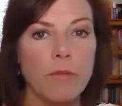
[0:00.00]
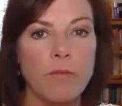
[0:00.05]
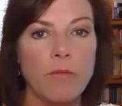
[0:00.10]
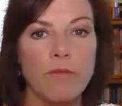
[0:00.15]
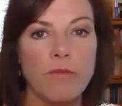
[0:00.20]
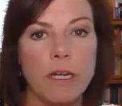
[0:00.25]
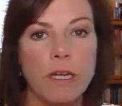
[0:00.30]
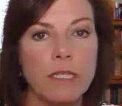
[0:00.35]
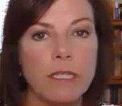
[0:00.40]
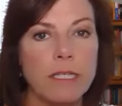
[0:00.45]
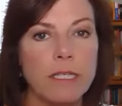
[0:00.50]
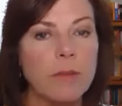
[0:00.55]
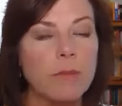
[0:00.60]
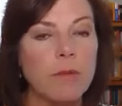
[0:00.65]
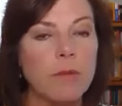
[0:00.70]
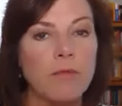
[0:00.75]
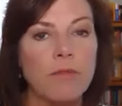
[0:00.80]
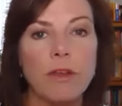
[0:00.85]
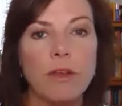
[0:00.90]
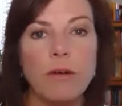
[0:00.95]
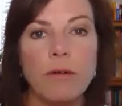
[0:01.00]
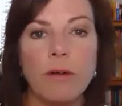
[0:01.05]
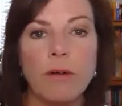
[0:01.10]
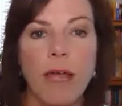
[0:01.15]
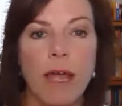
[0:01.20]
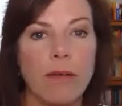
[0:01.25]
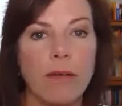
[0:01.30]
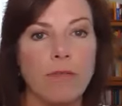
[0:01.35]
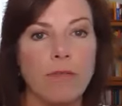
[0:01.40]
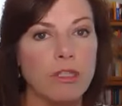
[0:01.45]
for a team, if you don't
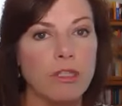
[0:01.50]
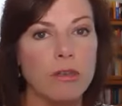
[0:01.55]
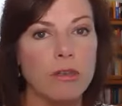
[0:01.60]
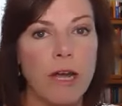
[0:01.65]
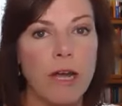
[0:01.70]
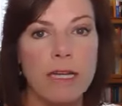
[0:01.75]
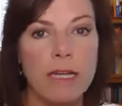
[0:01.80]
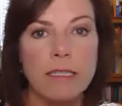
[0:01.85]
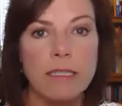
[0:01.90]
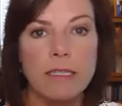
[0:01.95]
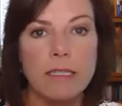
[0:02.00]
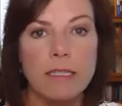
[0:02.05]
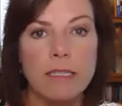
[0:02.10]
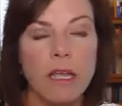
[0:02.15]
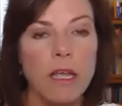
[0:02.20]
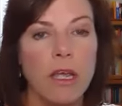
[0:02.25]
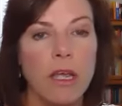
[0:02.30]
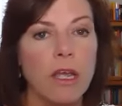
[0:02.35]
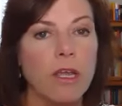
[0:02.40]
have trust,